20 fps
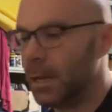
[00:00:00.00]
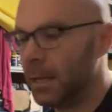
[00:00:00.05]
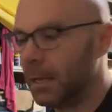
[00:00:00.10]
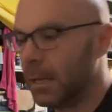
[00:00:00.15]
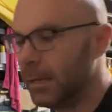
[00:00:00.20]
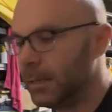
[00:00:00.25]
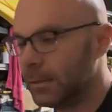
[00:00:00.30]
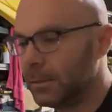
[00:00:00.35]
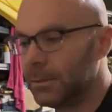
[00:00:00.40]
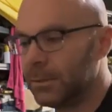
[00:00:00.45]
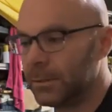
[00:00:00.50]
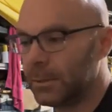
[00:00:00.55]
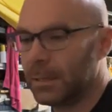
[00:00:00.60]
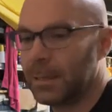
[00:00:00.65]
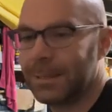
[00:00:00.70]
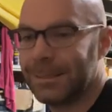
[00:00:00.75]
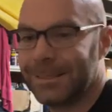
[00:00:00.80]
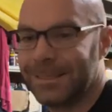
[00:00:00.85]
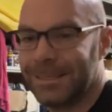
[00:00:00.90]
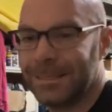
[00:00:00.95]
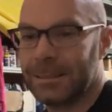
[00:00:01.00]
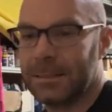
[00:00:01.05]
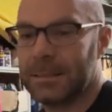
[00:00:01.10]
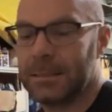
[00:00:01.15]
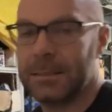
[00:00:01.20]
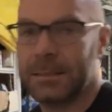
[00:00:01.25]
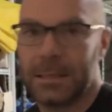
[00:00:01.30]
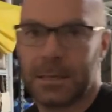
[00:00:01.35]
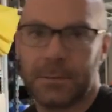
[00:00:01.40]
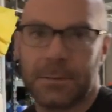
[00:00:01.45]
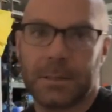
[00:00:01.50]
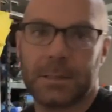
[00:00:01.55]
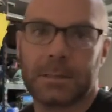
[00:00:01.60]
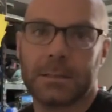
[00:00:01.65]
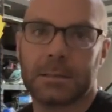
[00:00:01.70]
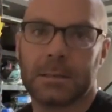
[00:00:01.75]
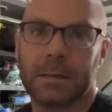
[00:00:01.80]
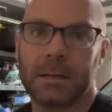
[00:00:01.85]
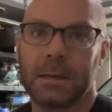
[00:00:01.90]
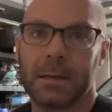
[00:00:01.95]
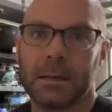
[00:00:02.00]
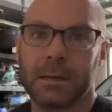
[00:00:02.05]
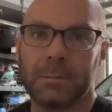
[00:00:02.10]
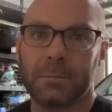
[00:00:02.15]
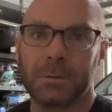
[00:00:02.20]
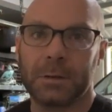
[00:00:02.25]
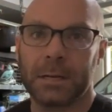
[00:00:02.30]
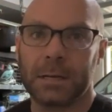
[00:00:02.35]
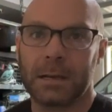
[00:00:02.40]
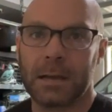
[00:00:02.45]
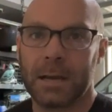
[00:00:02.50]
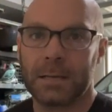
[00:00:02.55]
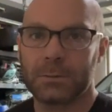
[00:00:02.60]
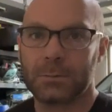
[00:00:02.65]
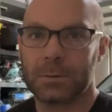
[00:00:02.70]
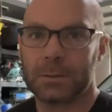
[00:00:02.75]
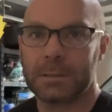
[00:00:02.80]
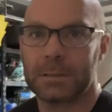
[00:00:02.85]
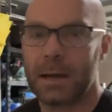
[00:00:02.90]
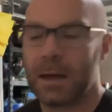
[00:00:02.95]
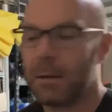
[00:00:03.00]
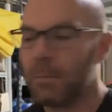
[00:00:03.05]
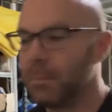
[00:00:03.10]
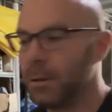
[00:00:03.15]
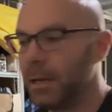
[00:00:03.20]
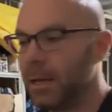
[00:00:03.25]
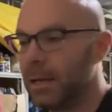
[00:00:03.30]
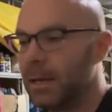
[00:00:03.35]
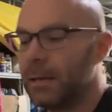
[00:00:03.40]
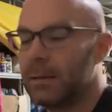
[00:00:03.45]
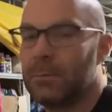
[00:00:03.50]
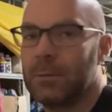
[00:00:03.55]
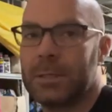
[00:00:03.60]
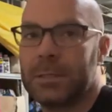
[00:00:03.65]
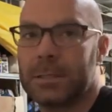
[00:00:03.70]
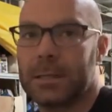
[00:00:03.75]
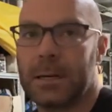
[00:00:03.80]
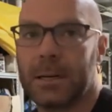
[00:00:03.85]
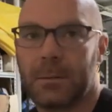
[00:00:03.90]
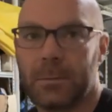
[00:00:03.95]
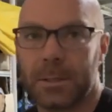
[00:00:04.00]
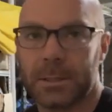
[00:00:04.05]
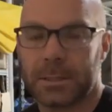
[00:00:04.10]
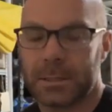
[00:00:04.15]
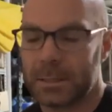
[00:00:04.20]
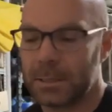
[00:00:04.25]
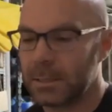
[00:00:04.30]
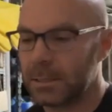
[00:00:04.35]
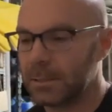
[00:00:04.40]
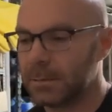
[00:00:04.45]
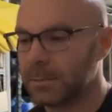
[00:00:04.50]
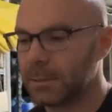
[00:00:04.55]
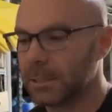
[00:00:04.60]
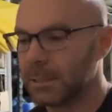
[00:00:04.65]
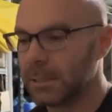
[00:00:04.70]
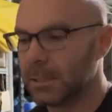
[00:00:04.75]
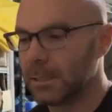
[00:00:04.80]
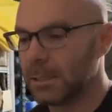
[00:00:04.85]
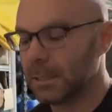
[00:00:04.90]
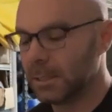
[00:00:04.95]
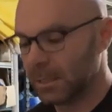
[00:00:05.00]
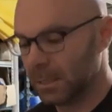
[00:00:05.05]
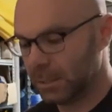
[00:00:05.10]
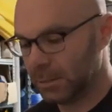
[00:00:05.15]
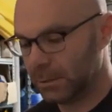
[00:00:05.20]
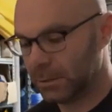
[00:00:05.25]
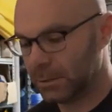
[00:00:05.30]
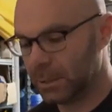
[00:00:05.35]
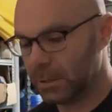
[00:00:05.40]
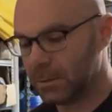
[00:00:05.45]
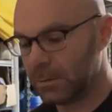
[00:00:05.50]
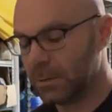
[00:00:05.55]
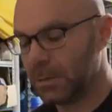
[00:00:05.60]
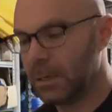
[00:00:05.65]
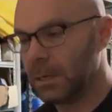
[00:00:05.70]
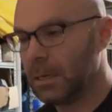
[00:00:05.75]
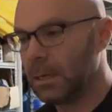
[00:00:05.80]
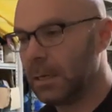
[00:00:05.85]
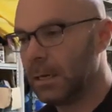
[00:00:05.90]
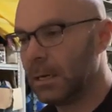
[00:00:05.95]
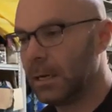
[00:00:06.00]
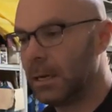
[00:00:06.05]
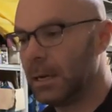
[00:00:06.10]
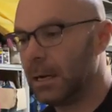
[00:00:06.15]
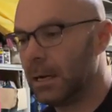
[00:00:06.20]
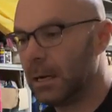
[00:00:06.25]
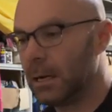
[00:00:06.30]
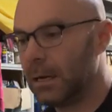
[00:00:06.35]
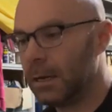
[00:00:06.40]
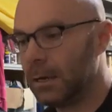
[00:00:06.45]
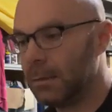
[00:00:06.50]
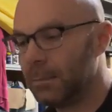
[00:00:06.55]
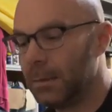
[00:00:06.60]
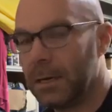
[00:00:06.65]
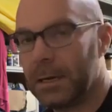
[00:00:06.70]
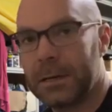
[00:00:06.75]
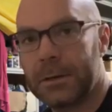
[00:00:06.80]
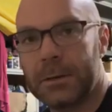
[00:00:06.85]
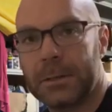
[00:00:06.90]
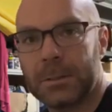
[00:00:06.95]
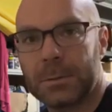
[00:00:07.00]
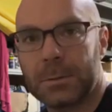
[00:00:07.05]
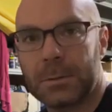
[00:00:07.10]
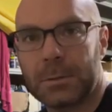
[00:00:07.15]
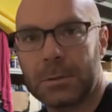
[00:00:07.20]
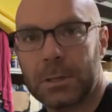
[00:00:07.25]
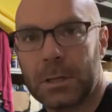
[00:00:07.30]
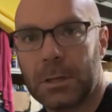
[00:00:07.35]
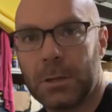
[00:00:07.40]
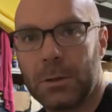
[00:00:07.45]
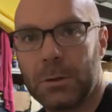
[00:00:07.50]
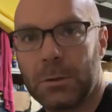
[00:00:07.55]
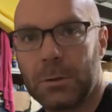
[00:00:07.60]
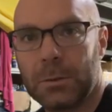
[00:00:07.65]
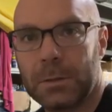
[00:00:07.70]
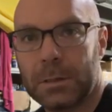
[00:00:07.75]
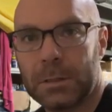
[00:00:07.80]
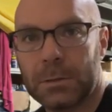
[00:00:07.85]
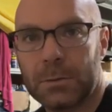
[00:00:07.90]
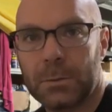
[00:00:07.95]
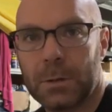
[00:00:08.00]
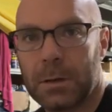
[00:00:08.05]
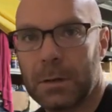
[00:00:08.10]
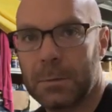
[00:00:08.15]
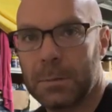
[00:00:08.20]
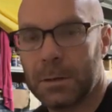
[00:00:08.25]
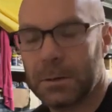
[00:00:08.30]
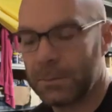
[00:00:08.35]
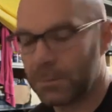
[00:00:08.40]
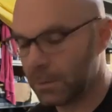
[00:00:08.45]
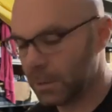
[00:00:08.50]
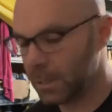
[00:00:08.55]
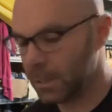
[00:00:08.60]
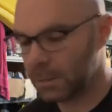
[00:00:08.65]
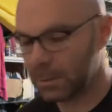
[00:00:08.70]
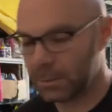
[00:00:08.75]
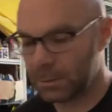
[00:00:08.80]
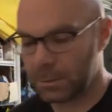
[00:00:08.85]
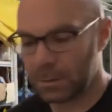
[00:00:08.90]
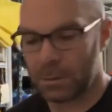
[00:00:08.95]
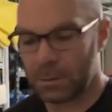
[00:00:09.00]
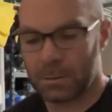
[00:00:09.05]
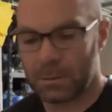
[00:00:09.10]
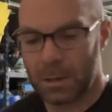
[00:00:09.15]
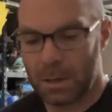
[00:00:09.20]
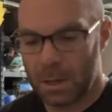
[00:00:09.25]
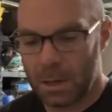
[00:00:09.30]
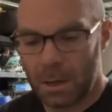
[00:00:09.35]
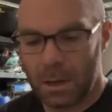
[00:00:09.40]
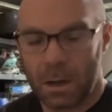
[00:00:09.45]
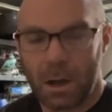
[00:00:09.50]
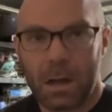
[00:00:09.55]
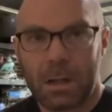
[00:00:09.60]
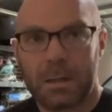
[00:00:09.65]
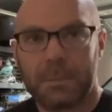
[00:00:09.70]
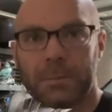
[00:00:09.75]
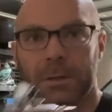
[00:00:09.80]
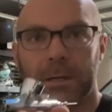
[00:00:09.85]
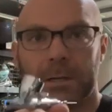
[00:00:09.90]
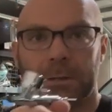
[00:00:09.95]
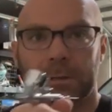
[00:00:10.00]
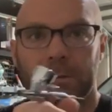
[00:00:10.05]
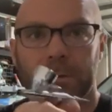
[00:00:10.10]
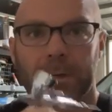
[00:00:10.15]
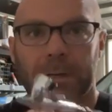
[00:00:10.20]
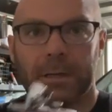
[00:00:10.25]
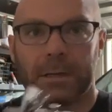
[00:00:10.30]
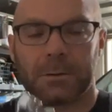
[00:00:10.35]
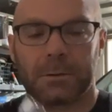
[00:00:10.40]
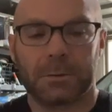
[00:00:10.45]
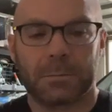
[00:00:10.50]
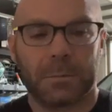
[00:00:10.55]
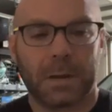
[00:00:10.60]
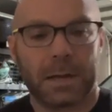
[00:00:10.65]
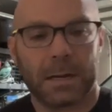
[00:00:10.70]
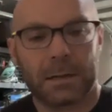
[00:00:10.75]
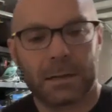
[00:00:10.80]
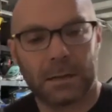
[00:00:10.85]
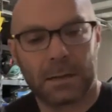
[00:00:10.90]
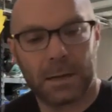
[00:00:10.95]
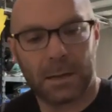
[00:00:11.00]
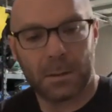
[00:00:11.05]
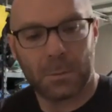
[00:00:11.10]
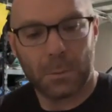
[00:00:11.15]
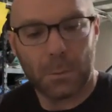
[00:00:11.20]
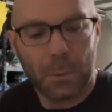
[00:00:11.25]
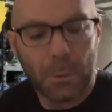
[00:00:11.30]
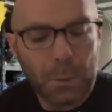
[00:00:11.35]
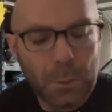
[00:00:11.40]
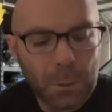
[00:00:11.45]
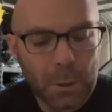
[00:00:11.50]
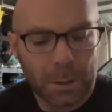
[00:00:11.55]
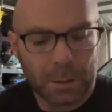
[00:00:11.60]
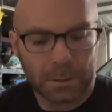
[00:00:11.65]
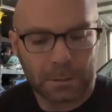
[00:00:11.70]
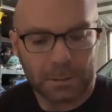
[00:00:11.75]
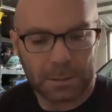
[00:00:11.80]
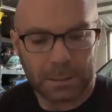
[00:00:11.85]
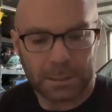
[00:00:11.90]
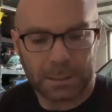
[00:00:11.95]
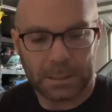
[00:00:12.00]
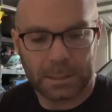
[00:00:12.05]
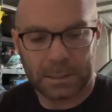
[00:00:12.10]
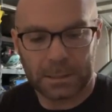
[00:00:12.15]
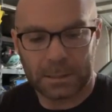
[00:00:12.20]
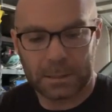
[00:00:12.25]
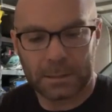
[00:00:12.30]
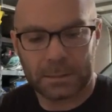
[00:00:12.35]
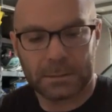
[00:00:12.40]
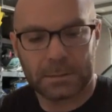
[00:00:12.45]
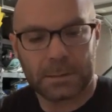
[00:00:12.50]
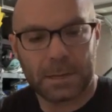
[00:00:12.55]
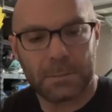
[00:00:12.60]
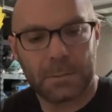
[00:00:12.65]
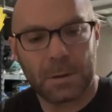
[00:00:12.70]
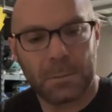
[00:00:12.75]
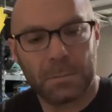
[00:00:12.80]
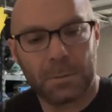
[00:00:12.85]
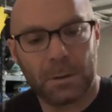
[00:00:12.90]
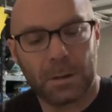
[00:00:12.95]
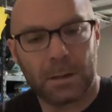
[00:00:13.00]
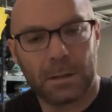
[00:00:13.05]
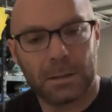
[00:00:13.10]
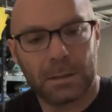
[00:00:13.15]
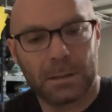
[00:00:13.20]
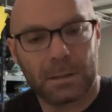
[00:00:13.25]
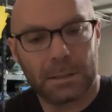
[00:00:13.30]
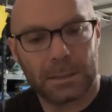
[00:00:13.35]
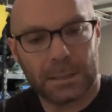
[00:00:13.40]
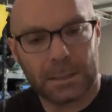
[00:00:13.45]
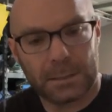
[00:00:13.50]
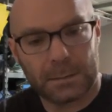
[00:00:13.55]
I like just the consistency of it. Um, pretty much. What's up, Ben? What's up? What's up? So, uh, Merry Christmas to you as well, my friend. So, all I'm going to do here with my cup is I'm going to put a little in.